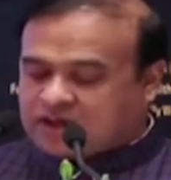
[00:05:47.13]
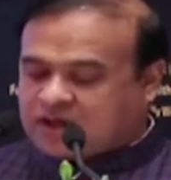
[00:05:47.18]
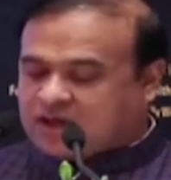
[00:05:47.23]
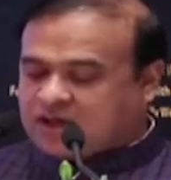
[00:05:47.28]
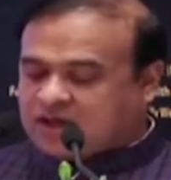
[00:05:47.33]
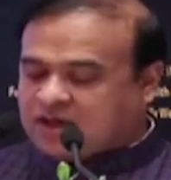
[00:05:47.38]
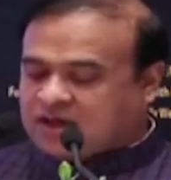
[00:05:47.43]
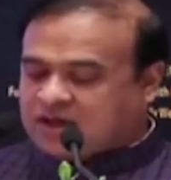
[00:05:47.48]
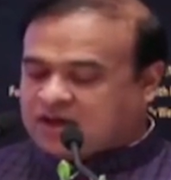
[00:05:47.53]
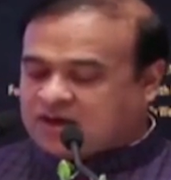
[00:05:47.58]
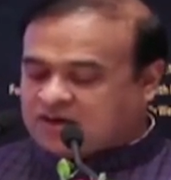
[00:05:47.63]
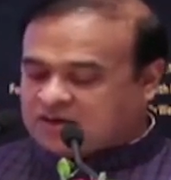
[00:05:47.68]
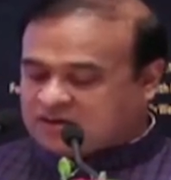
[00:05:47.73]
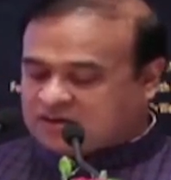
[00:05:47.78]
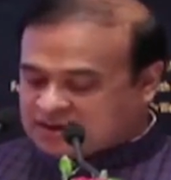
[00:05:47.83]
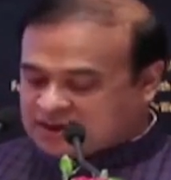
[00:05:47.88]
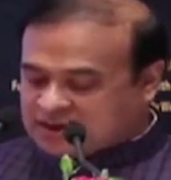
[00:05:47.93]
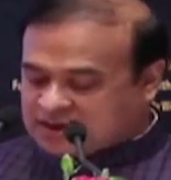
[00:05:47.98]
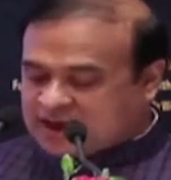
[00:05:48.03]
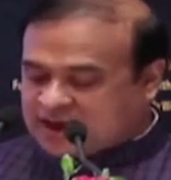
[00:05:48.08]
in
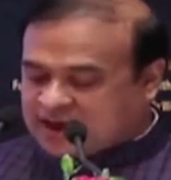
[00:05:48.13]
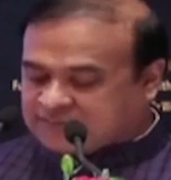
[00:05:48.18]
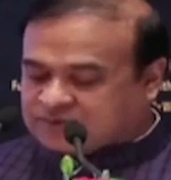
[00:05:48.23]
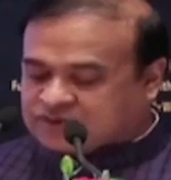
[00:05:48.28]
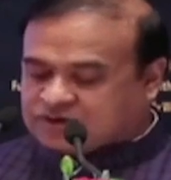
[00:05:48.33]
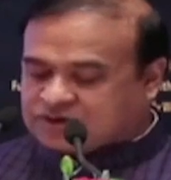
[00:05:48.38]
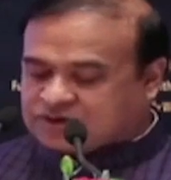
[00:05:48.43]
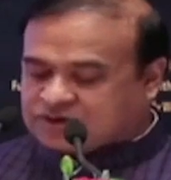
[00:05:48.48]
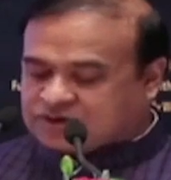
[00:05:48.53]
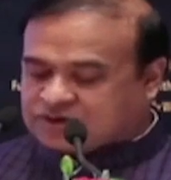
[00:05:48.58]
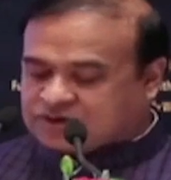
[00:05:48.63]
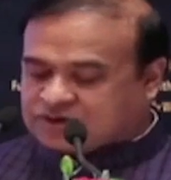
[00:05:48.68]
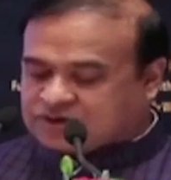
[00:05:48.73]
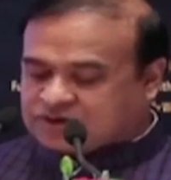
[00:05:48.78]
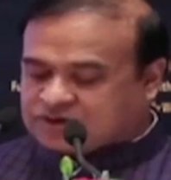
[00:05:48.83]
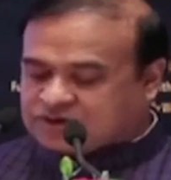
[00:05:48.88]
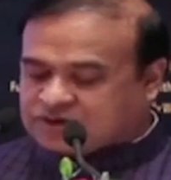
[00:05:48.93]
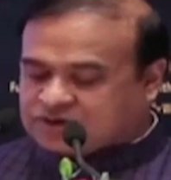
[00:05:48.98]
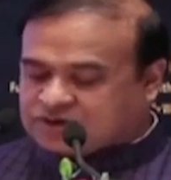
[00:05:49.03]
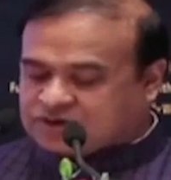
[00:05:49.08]
terms of
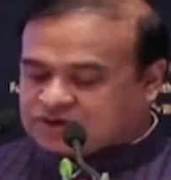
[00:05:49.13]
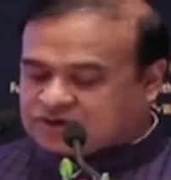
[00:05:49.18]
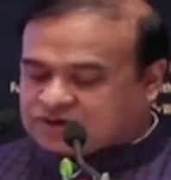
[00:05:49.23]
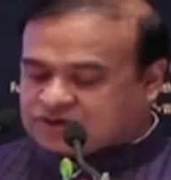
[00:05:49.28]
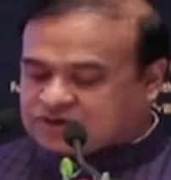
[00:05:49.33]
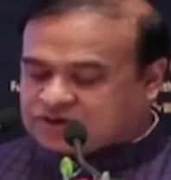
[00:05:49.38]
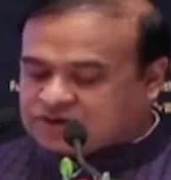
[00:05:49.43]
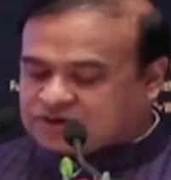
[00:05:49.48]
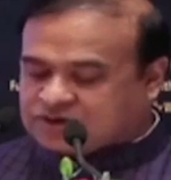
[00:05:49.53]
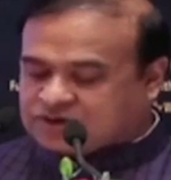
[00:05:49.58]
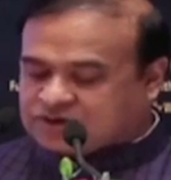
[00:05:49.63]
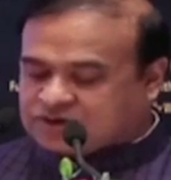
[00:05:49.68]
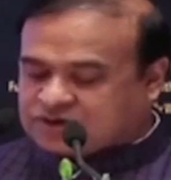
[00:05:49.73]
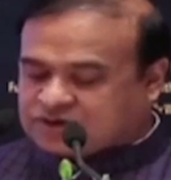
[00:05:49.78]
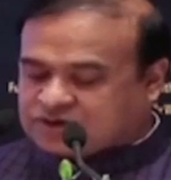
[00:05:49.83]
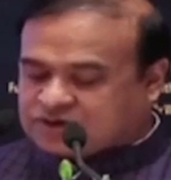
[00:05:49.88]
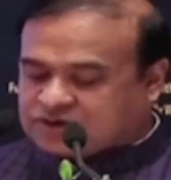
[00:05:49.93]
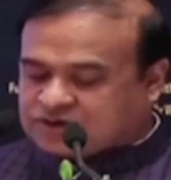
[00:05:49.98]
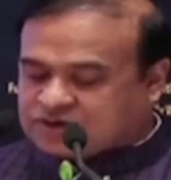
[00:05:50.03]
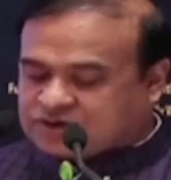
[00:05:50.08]
treatment
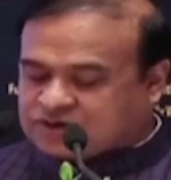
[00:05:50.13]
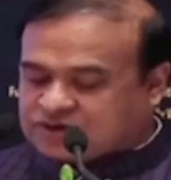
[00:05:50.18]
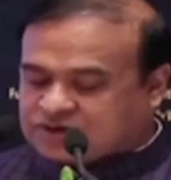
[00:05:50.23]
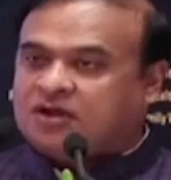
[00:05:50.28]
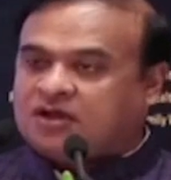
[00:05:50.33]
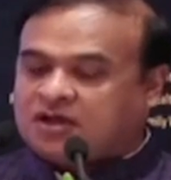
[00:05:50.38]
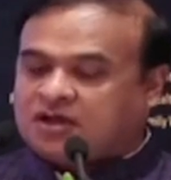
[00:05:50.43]
protocol,